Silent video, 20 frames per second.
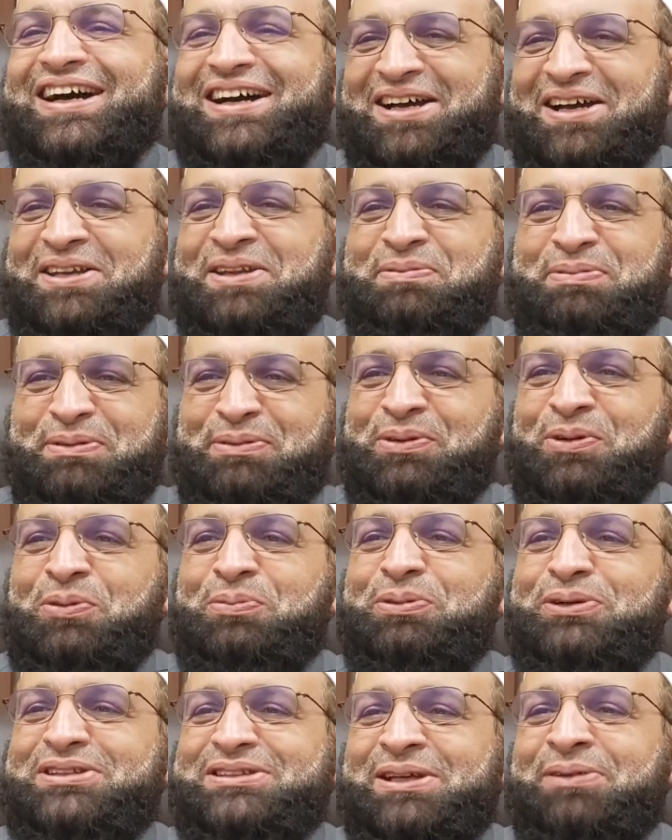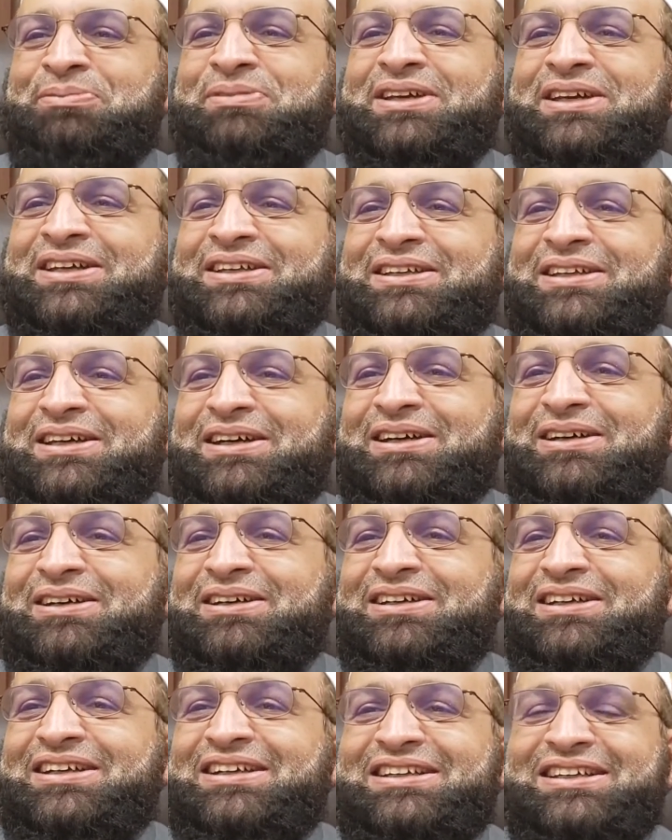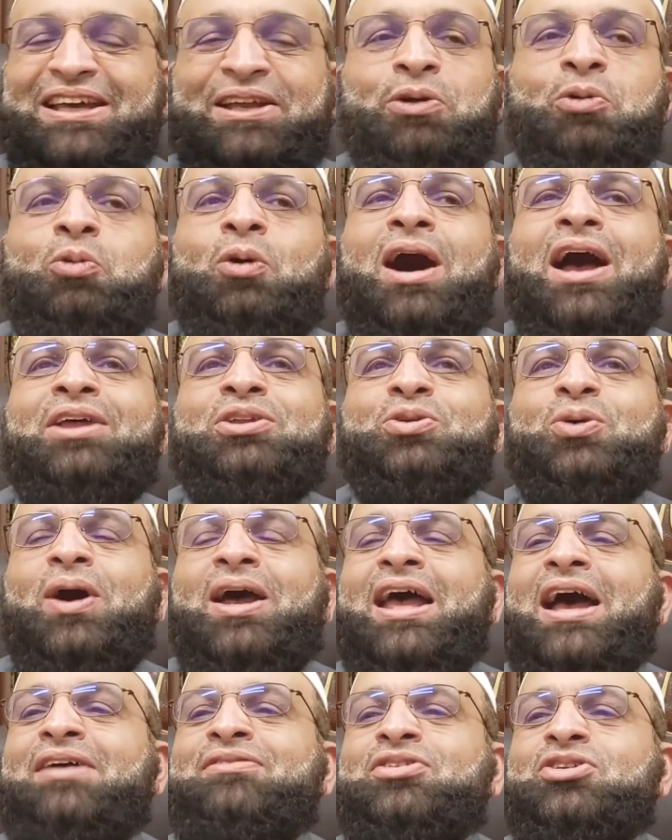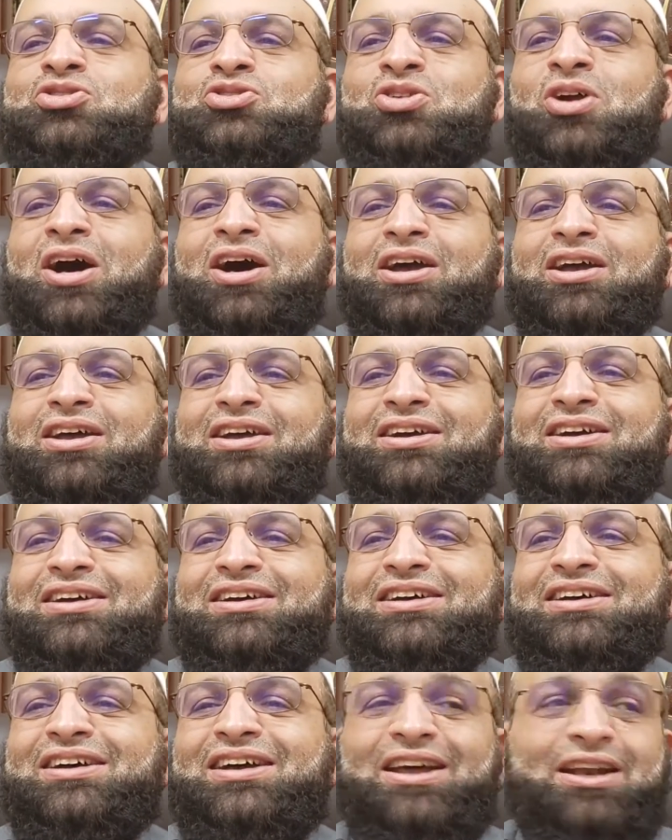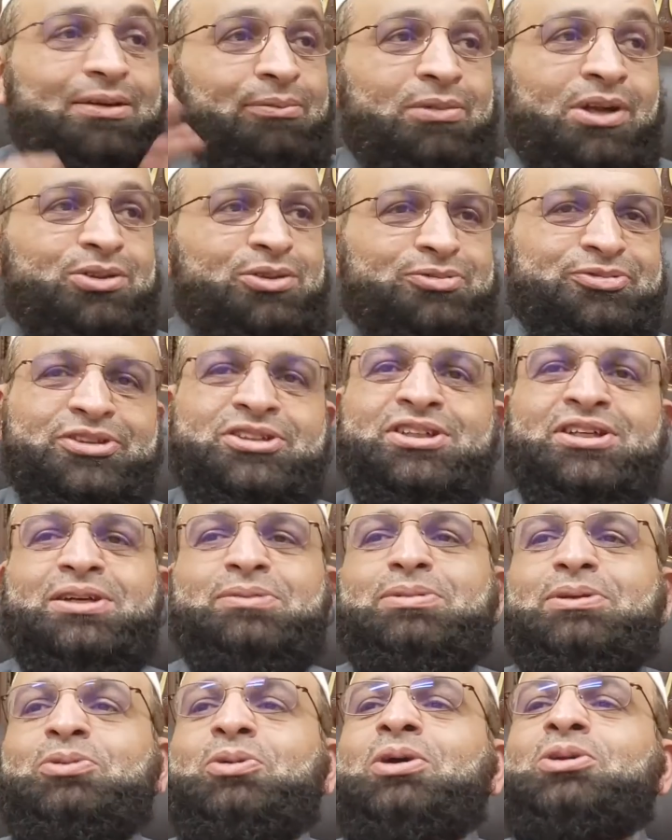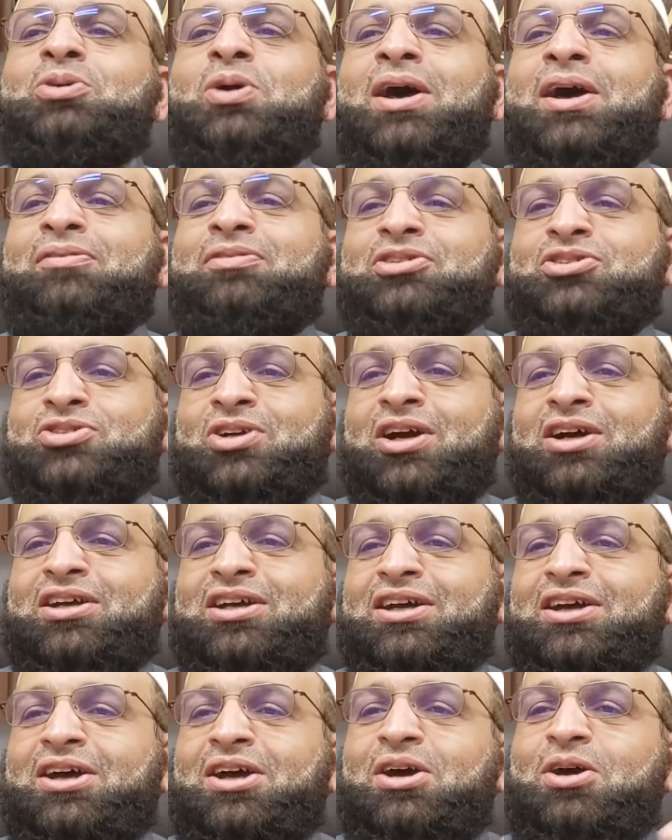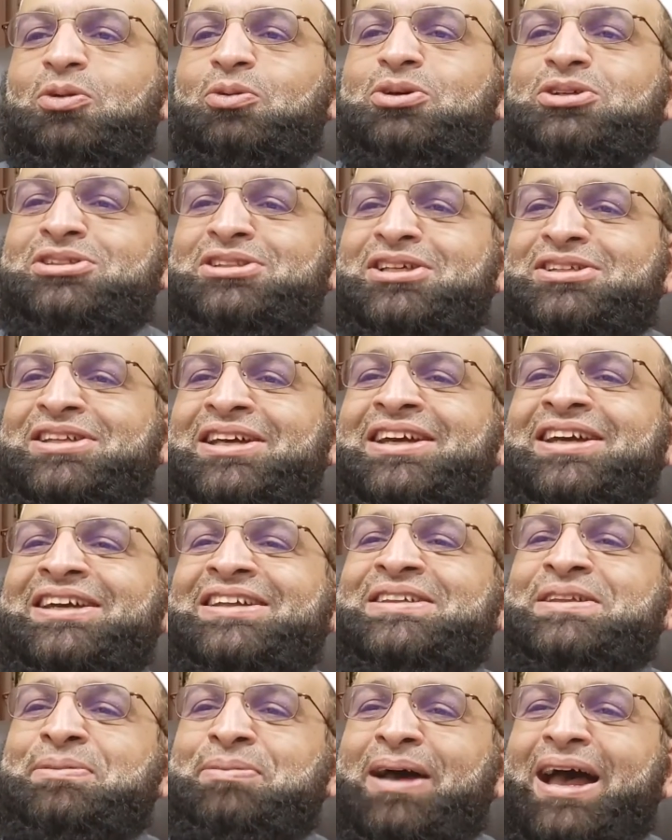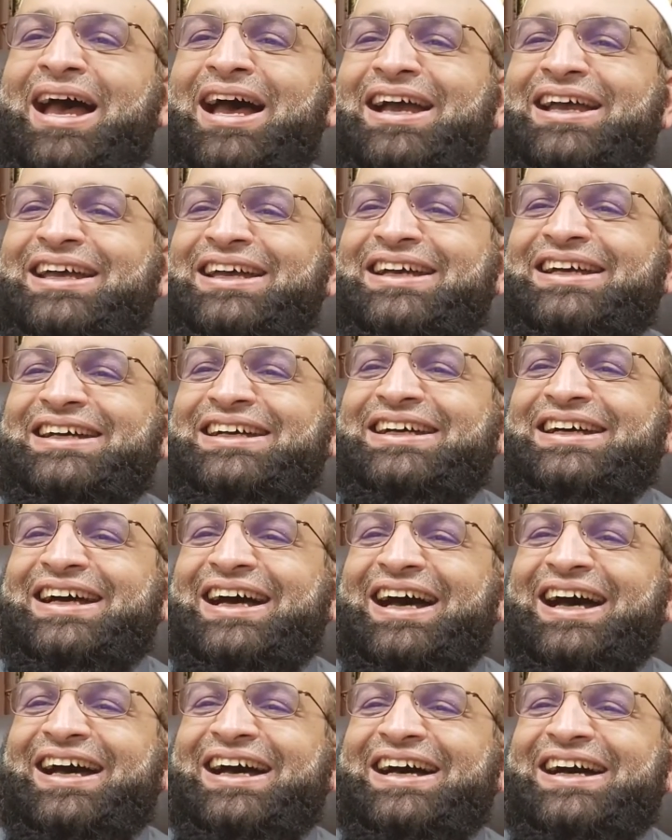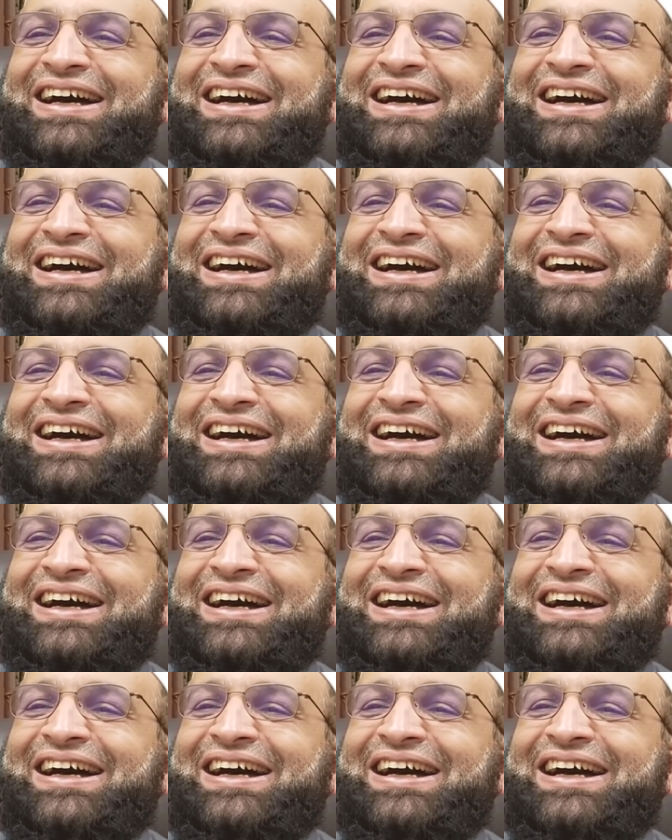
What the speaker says: And the people who put something in the, why do I have a truck? And I'm not offending anybody. Why do I have a truck with the thing in the back? Huh?